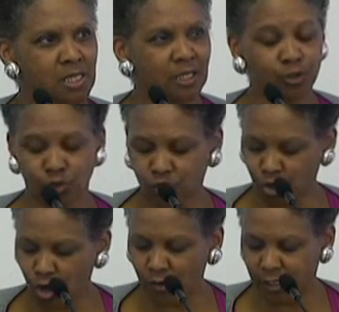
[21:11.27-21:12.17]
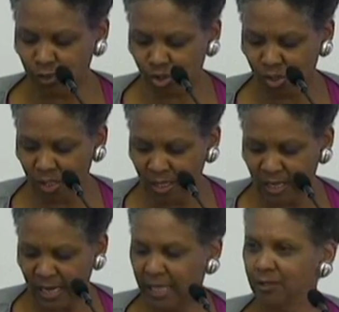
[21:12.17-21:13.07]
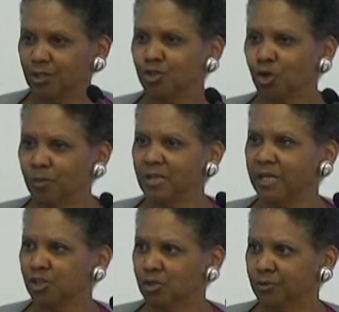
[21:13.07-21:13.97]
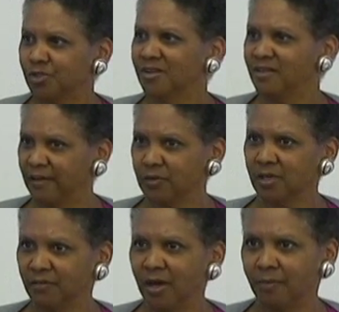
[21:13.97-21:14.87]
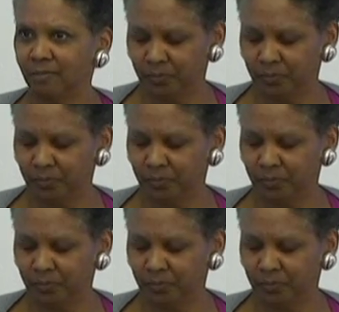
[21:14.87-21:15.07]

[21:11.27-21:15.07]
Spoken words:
it took courage and determination to never give up.